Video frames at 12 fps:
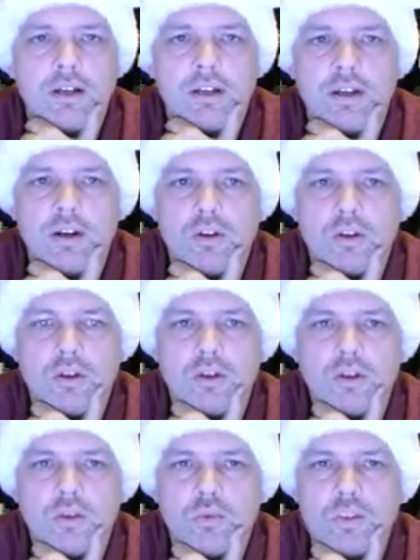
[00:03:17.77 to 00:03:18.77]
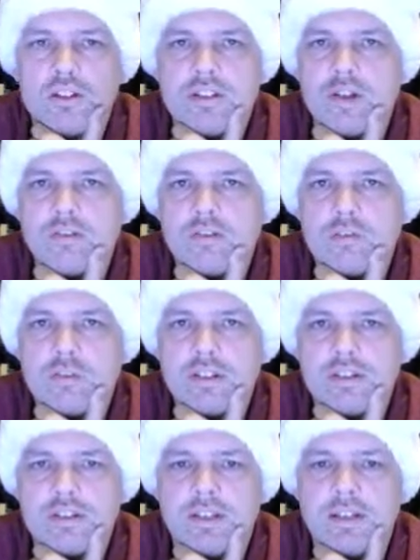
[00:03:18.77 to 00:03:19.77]
Carolyn reached out to me
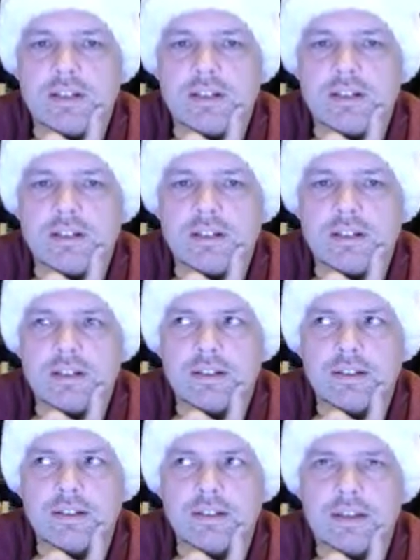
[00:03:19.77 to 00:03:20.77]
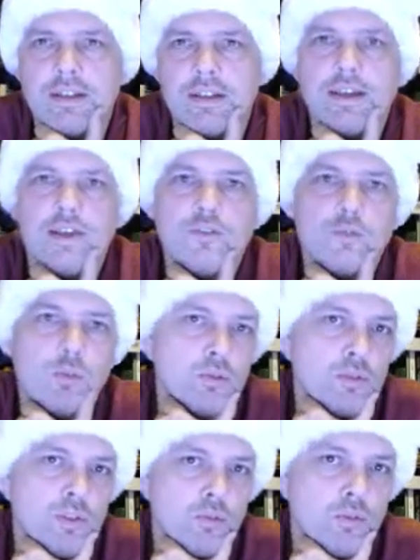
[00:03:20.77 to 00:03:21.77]
and said, "Hey, have you
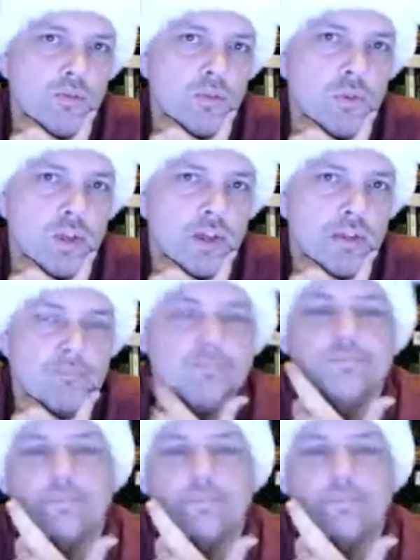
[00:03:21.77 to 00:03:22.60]
posted that review yet?"